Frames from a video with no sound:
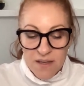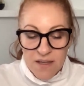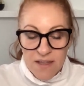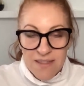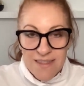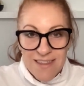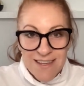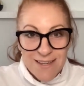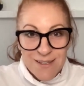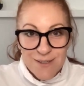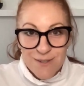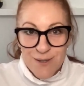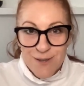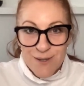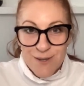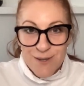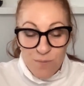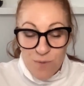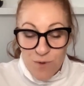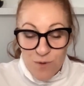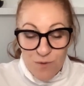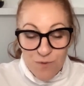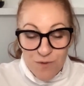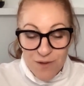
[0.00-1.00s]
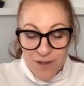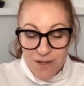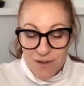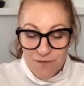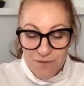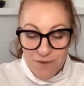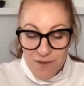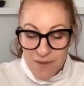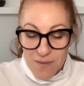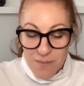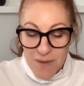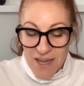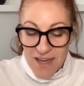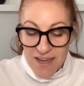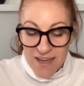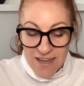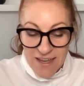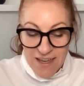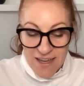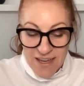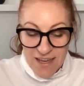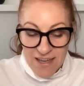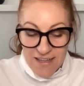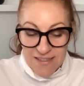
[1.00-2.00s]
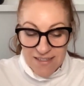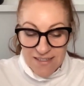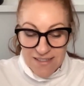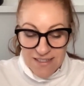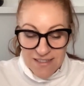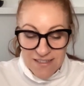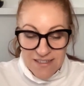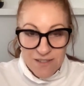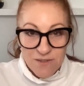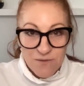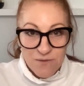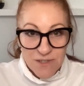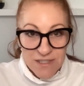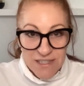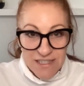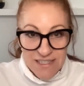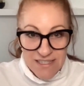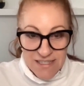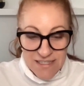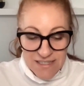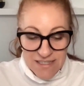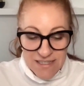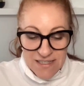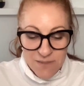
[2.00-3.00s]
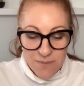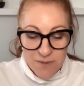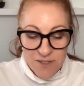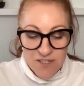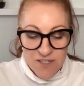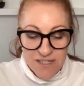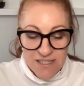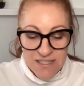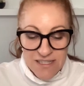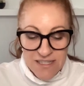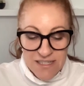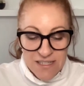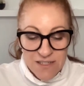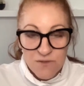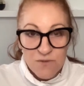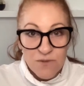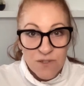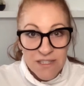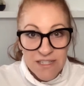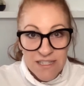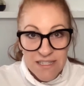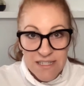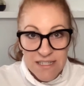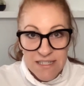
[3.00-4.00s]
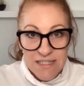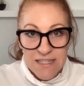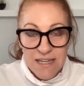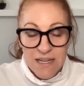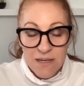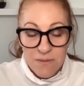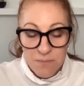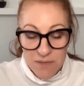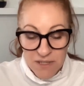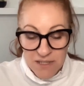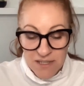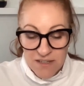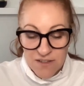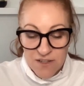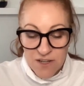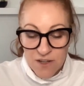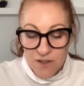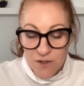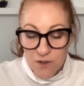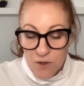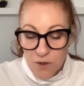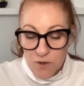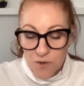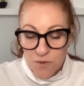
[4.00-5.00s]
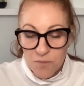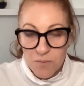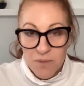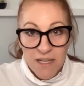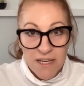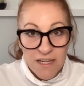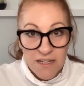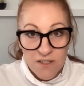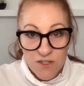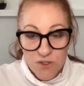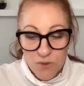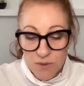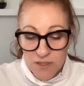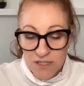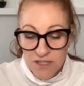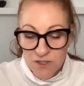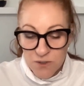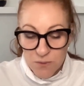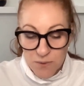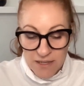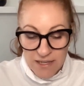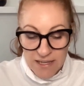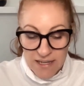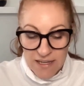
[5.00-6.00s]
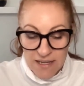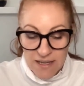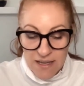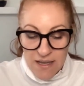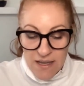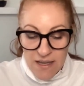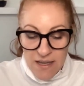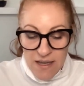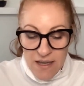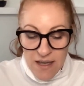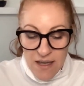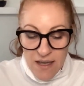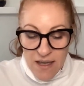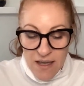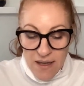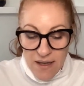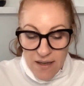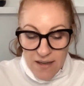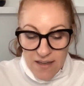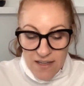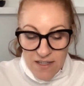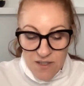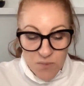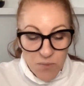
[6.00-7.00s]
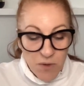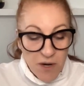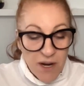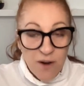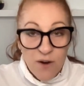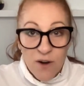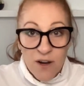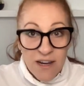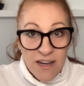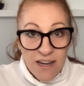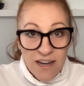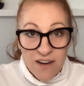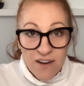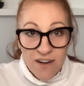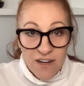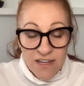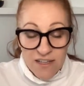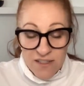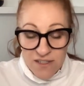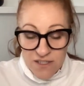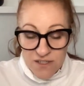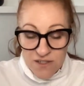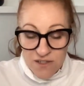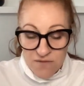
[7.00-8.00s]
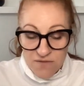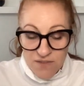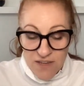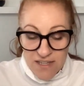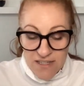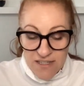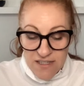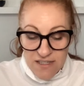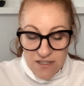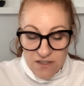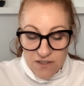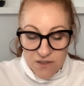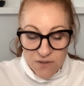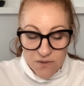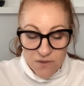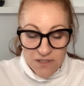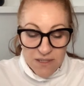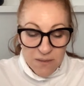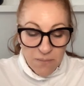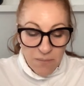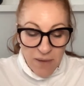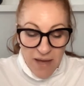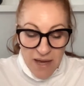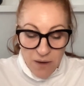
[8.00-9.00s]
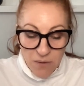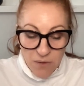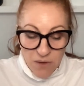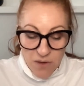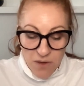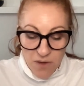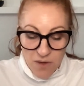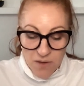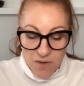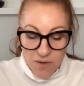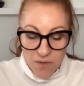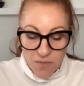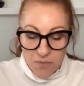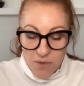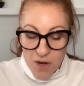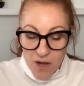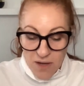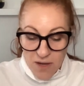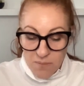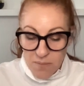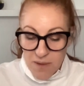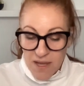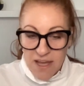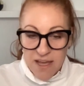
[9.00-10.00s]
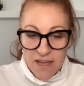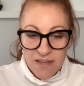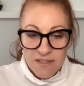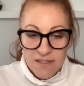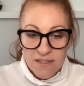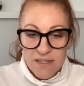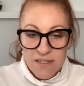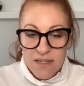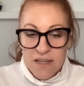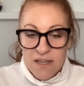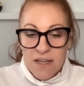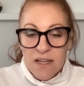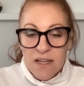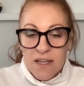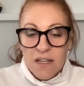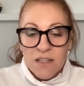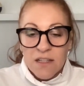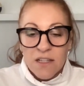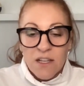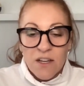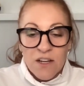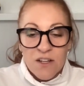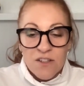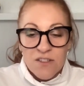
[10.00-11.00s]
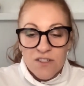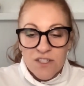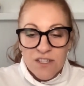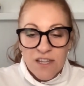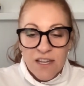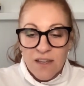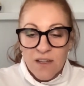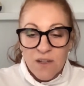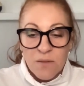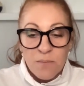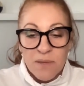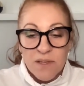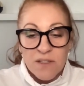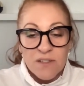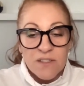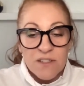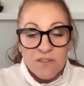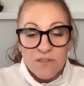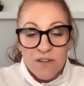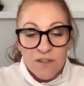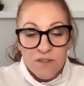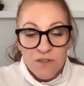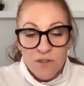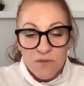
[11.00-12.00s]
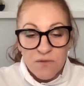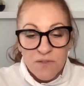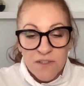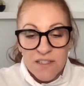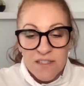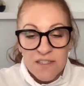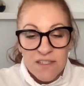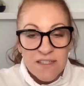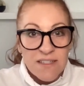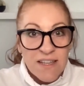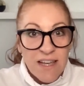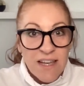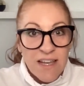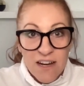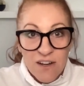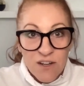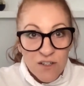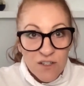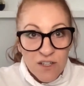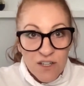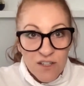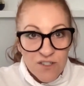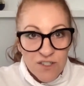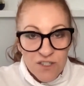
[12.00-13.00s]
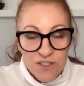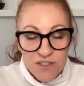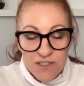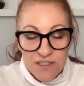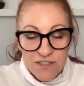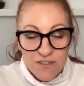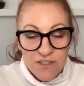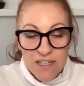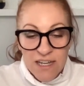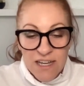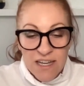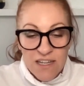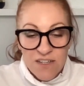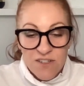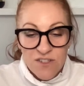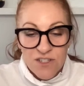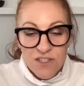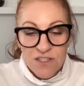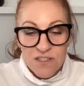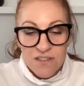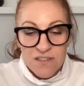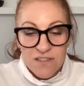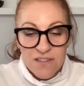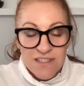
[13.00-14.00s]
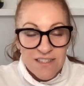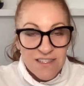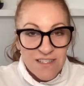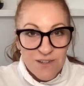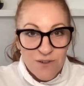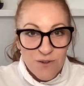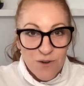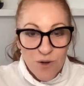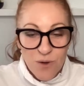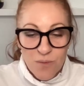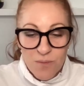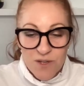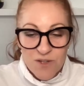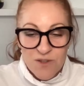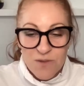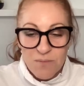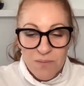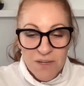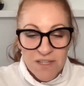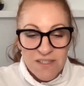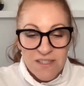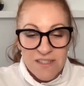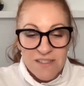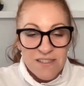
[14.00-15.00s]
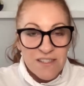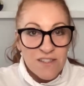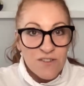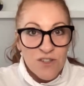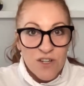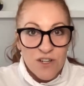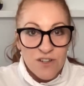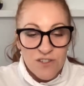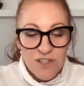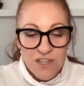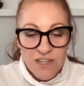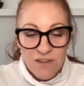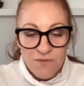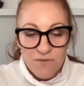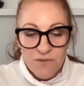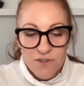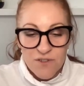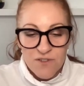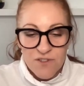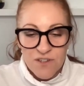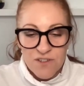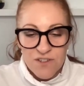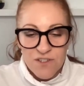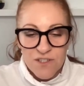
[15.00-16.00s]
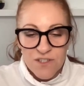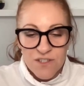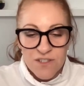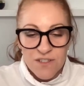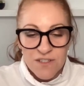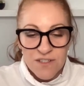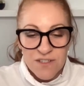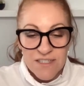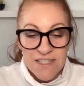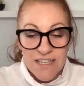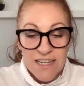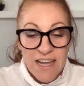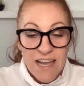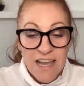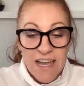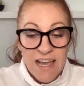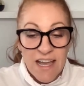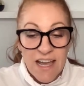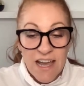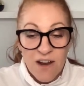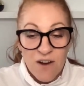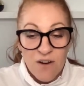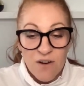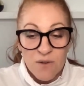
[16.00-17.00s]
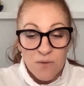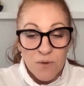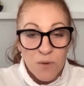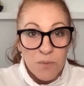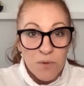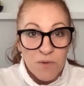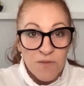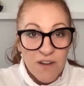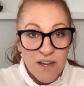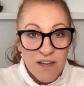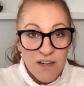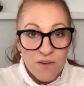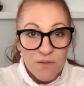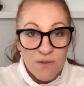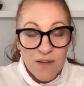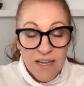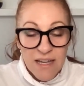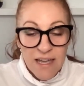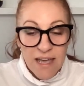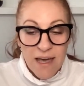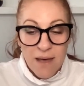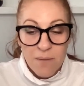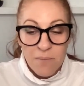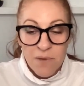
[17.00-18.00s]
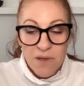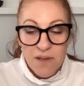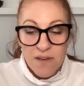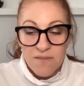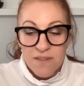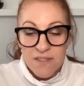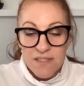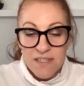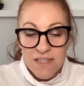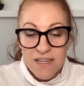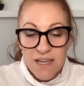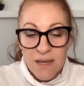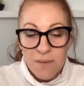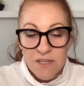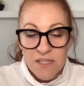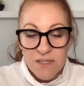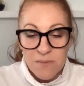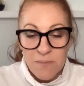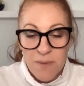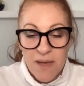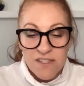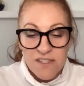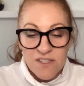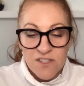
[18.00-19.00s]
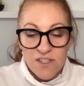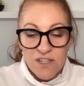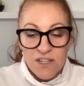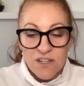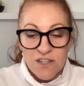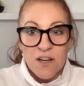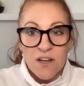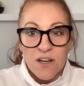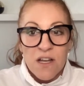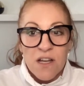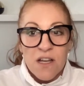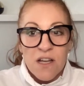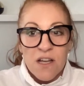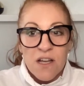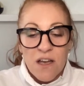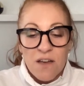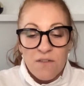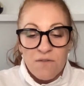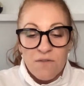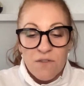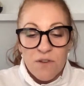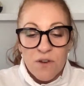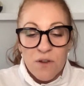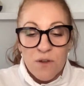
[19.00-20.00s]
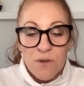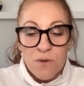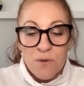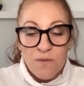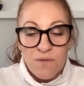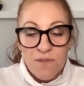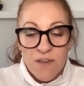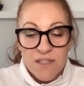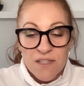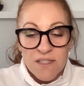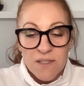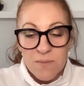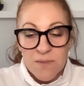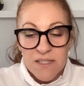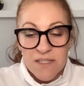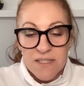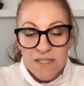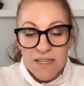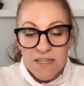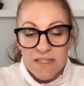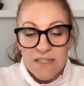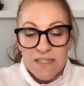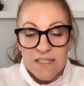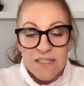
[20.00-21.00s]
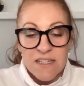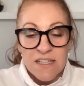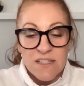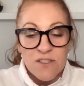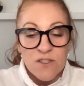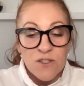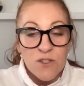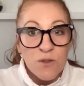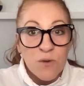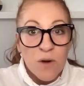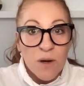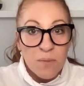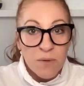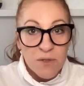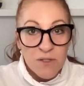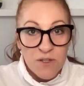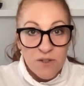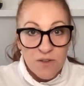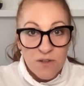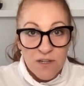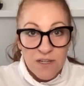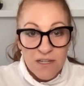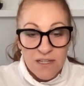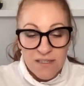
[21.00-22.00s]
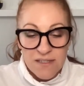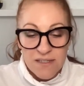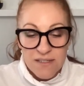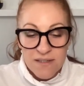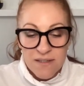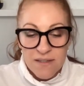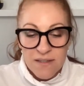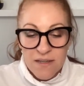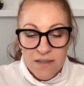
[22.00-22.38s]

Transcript: things are moving for the bank. And since it released, especially since it's released its $10 billion growth plan in 2020, uh, its priority areas to invest include clean power, broadband, large scale building retrofits, agricultural irrigation, and zero emission buses and charging infrastructure. Today, Ehren will provide a recap of CIB's past year of new investments and discuss new opportunities.